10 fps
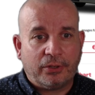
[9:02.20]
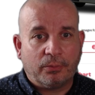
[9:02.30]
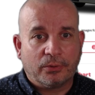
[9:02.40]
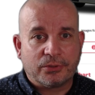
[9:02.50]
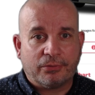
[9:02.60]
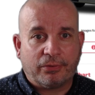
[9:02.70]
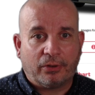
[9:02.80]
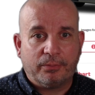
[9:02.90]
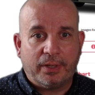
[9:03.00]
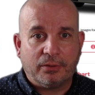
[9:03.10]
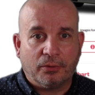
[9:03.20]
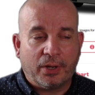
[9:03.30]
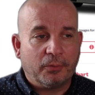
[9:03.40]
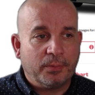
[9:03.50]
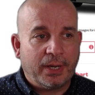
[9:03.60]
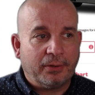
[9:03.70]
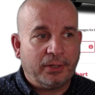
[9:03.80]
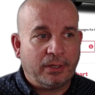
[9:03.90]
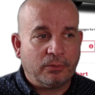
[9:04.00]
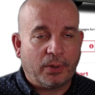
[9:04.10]
you want to follow me or help me out in
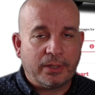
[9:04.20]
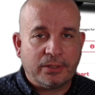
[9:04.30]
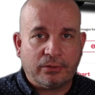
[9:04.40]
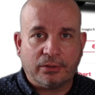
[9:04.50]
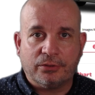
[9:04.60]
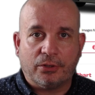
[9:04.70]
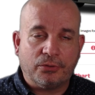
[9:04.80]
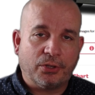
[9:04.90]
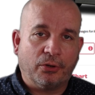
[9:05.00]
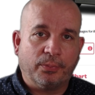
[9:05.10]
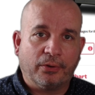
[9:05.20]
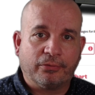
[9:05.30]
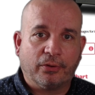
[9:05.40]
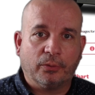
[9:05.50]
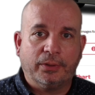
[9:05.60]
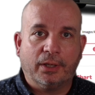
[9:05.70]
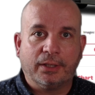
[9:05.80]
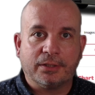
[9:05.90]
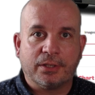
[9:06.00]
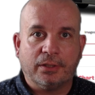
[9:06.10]
any way, you can do so by following the
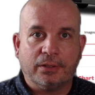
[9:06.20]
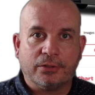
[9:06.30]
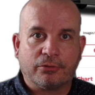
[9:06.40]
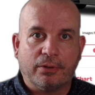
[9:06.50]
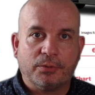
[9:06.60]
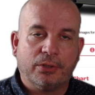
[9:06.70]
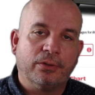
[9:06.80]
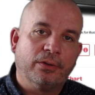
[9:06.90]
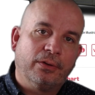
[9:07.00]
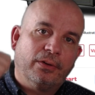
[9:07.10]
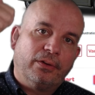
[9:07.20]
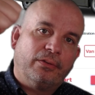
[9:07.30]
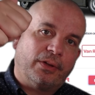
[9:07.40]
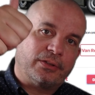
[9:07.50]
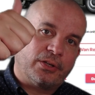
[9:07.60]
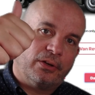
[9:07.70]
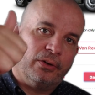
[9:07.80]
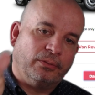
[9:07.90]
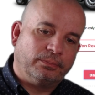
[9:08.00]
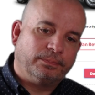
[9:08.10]
links in the description. Thanks a lot.